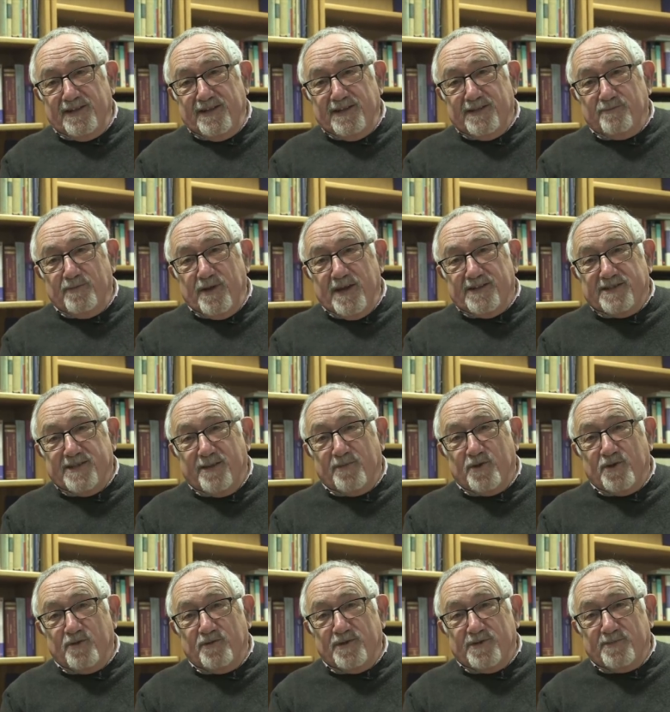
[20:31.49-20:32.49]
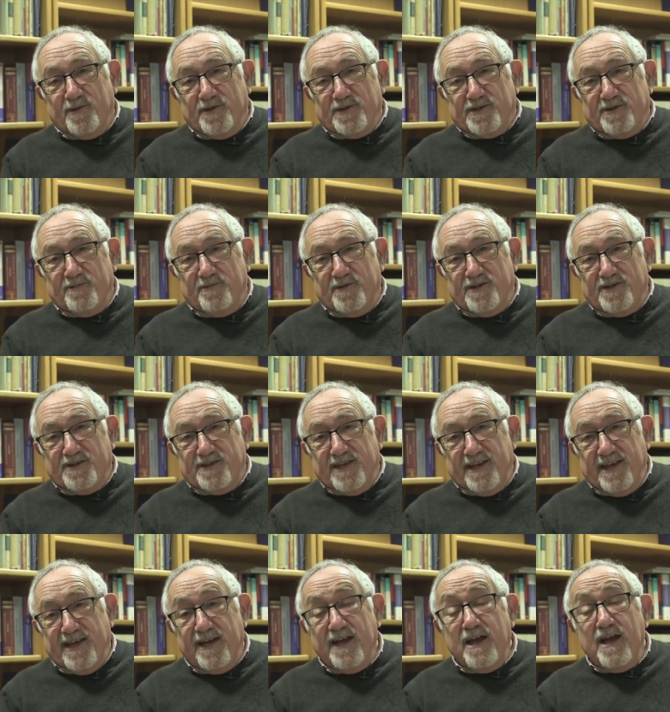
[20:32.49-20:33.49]
least bear some of the responsibility
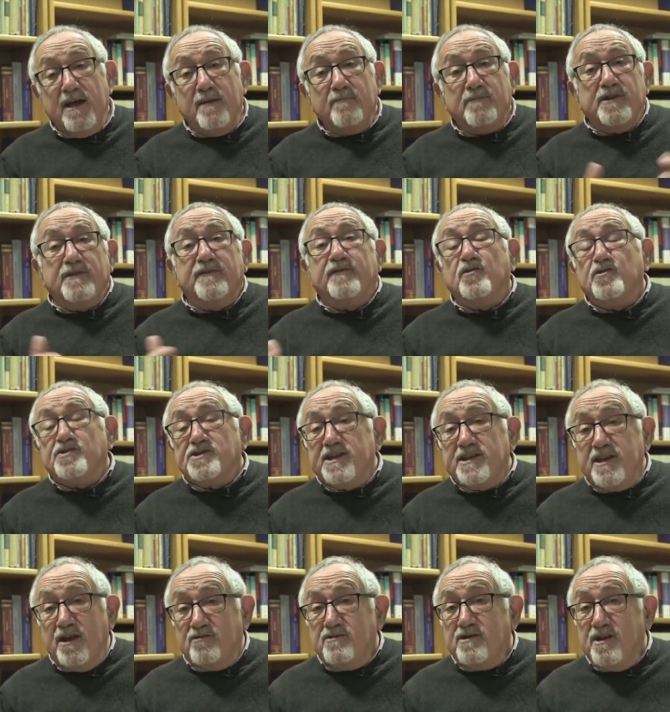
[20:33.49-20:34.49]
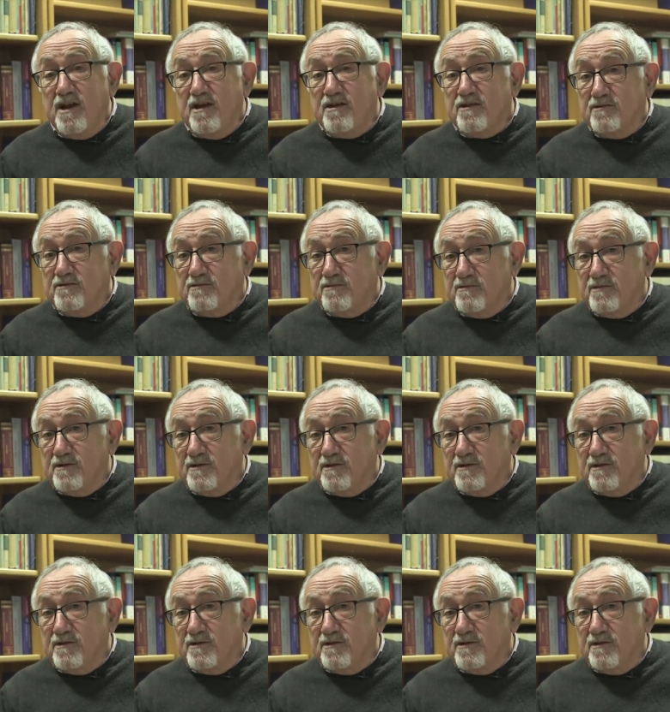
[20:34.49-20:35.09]
here. But of course, they don't know